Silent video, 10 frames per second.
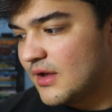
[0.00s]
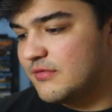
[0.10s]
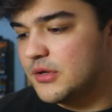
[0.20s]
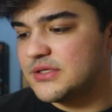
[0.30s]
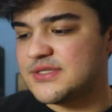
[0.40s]

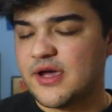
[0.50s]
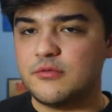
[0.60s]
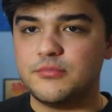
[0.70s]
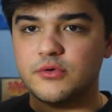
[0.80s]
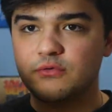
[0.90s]
I bought
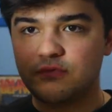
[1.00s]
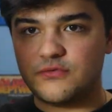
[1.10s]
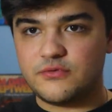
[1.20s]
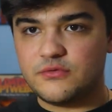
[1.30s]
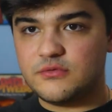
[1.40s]

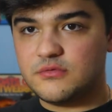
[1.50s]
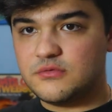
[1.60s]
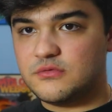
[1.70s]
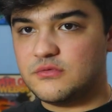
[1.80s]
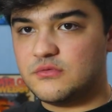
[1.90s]
soundproof
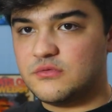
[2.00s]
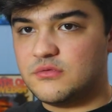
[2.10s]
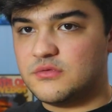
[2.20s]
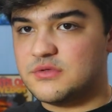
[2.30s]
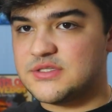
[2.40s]

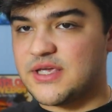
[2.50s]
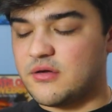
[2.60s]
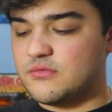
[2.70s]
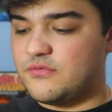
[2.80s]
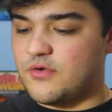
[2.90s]

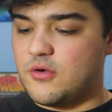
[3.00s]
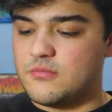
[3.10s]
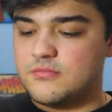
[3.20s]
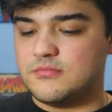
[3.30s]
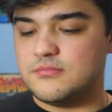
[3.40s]
sound
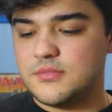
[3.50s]
foam,